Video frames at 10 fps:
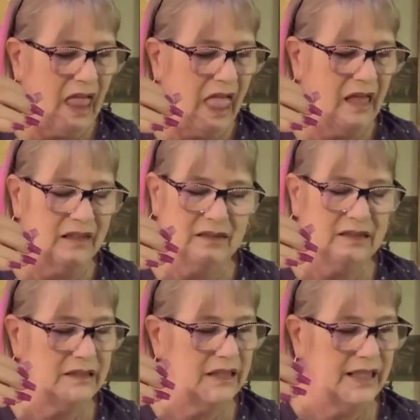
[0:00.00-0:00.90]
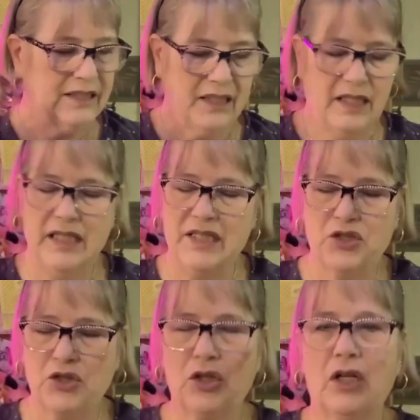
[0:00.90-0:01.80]
Oh, that's neat
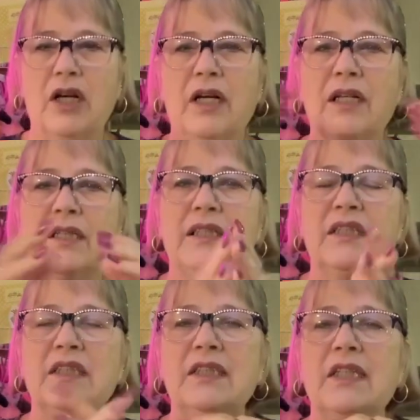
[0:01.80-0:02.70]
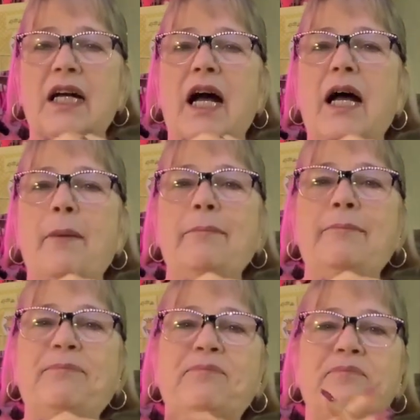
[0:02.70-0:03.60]
sugar. Um,
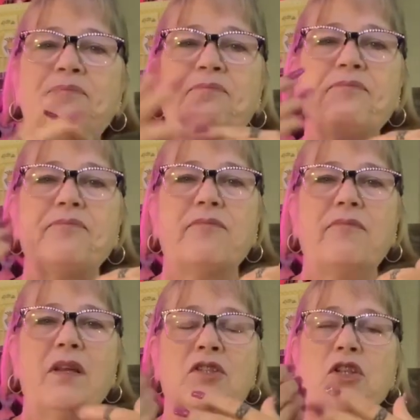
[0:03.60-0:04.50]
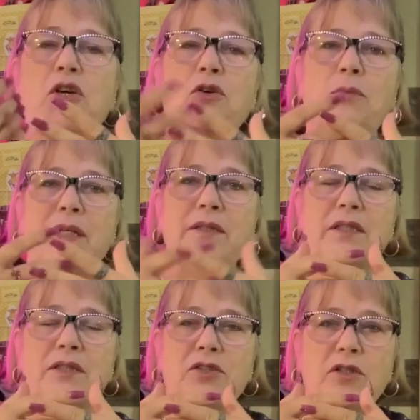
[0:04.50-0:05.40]
so my
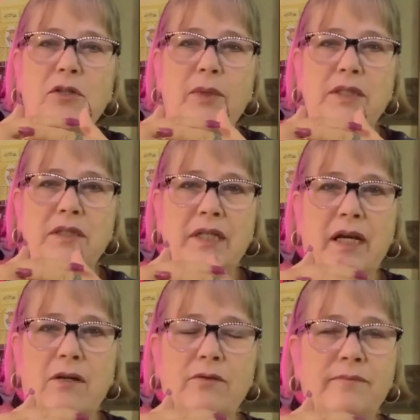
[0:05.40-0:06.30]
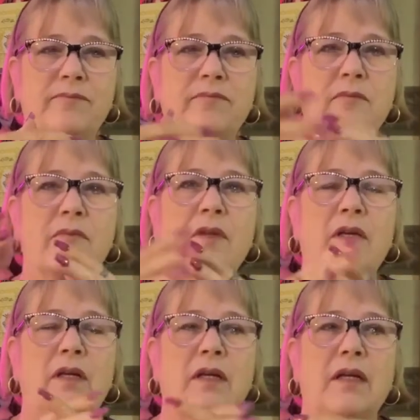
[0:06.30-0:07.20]
sister went to town
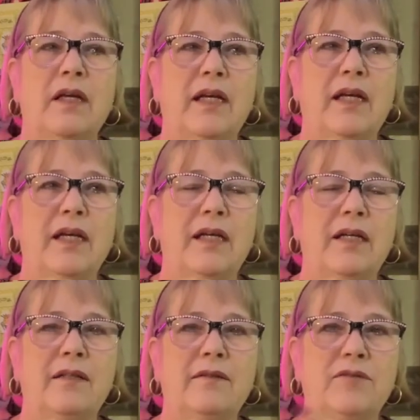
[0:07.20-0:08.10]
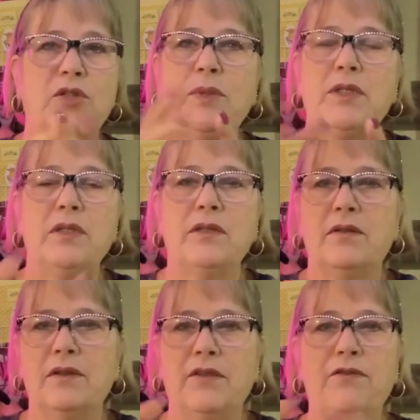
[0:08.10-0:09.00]
and she went to
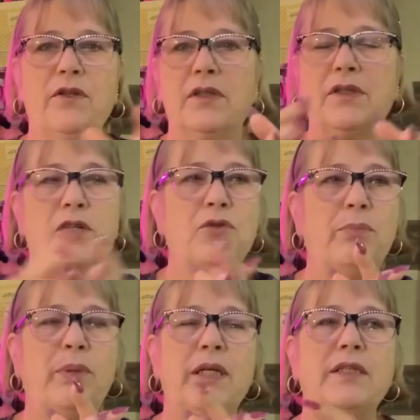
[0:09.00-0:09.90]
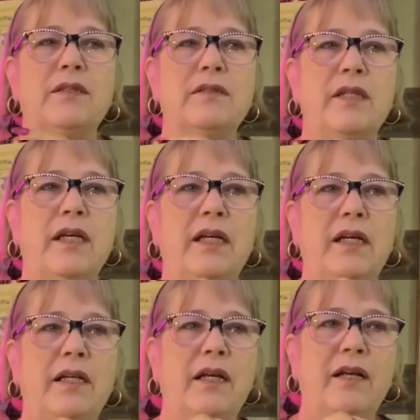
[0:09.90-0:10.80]
different sundry places
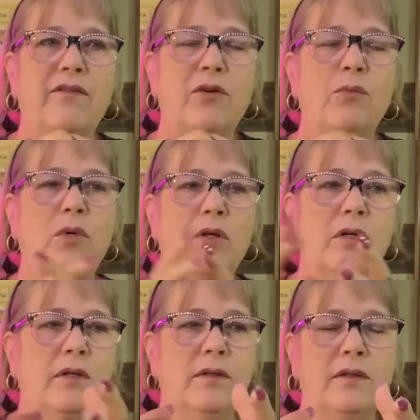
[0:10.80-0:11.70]
and none of them were